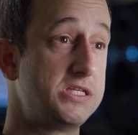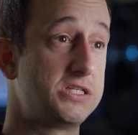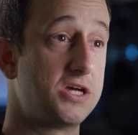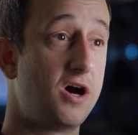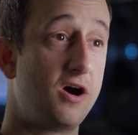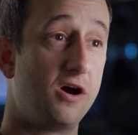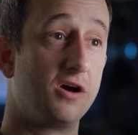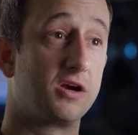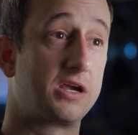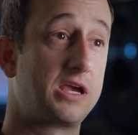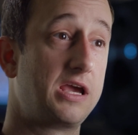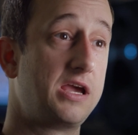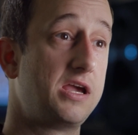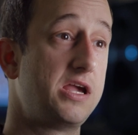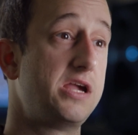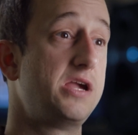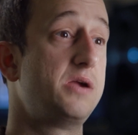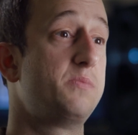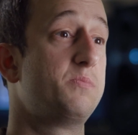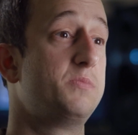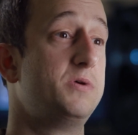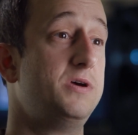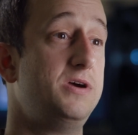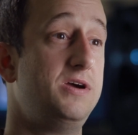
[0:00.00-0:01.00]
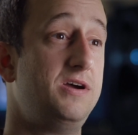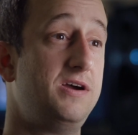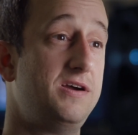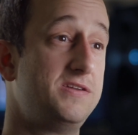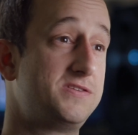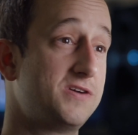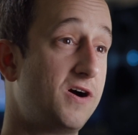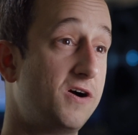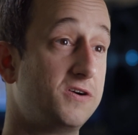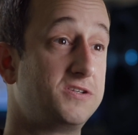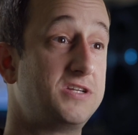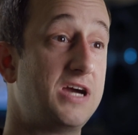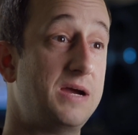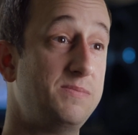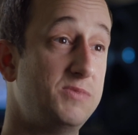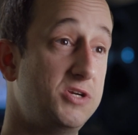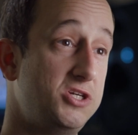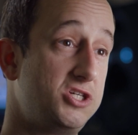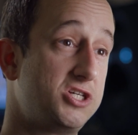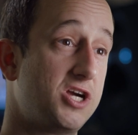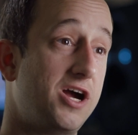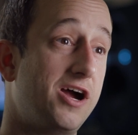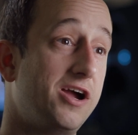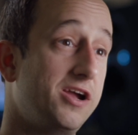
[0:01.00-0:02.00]
It's our game. It's our time
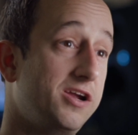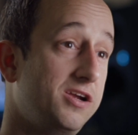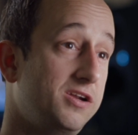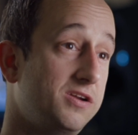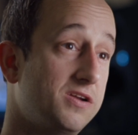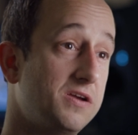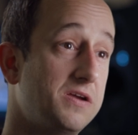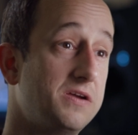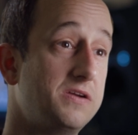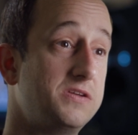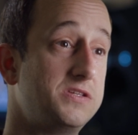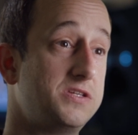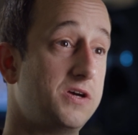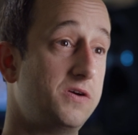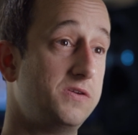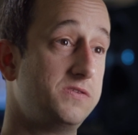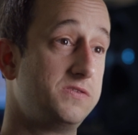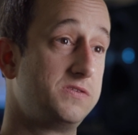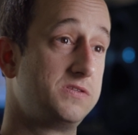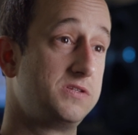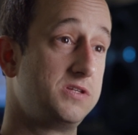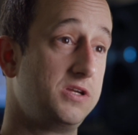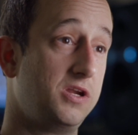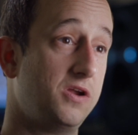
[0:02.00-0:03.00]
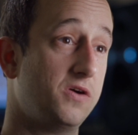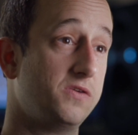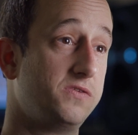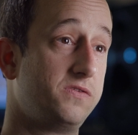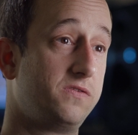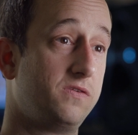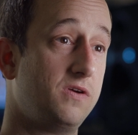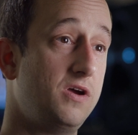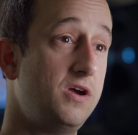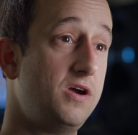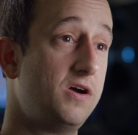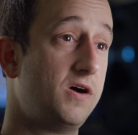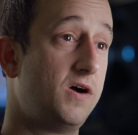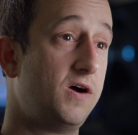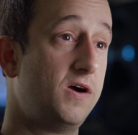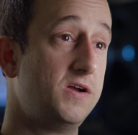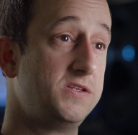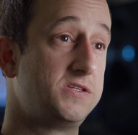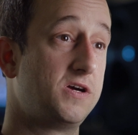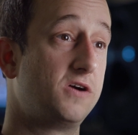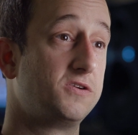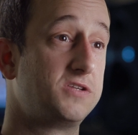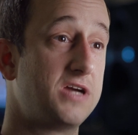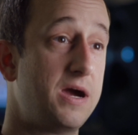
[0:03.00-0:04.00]
to shine. So it's
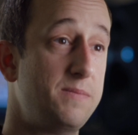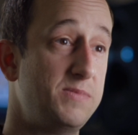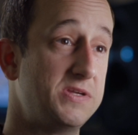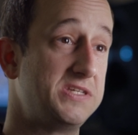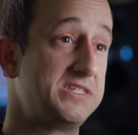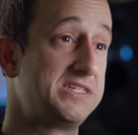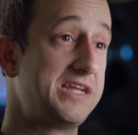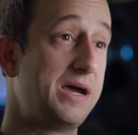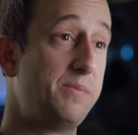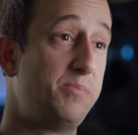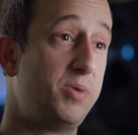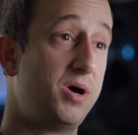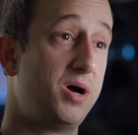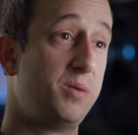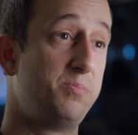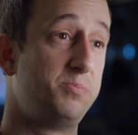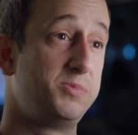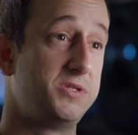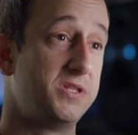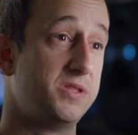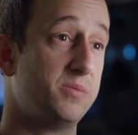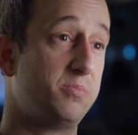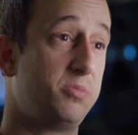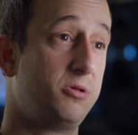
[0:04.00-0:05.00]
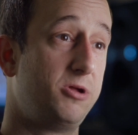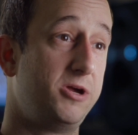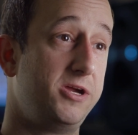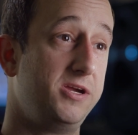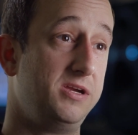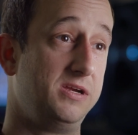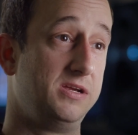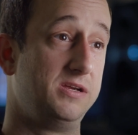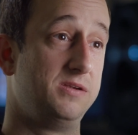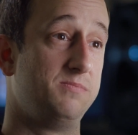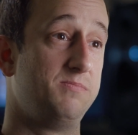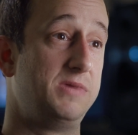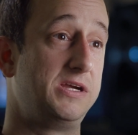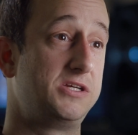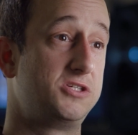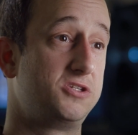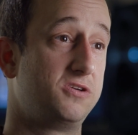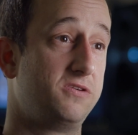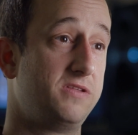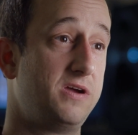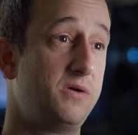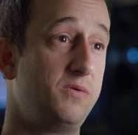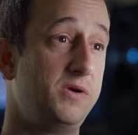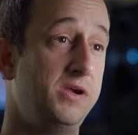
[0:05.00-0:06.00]
our time to step up to the plate and make
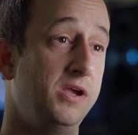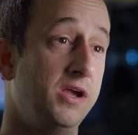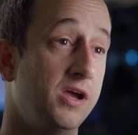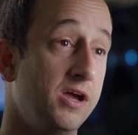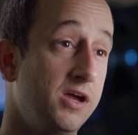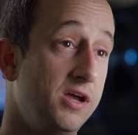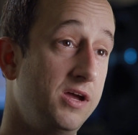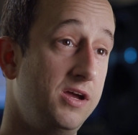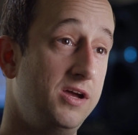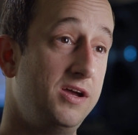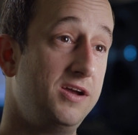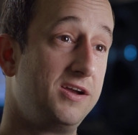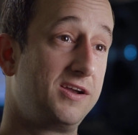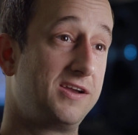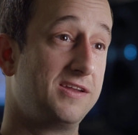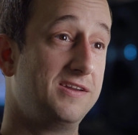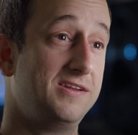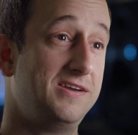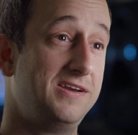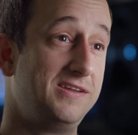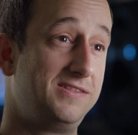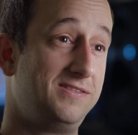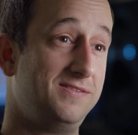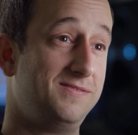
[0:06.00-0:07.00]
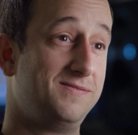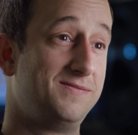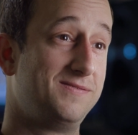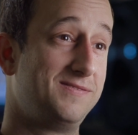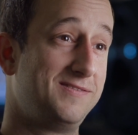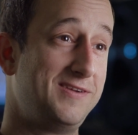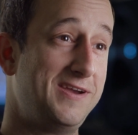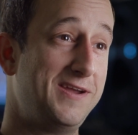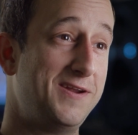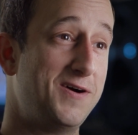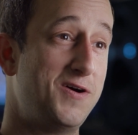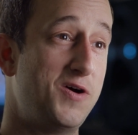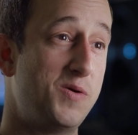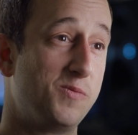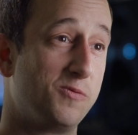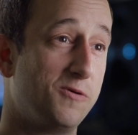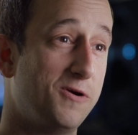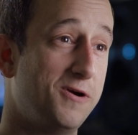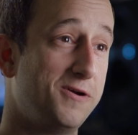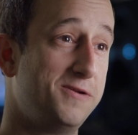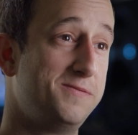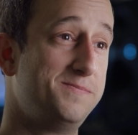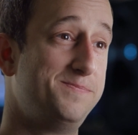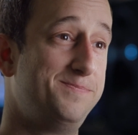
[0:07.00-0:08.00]
sure that we can hit a home
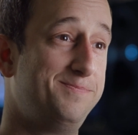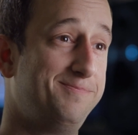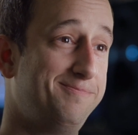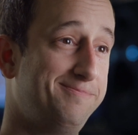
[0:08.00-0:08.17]
run.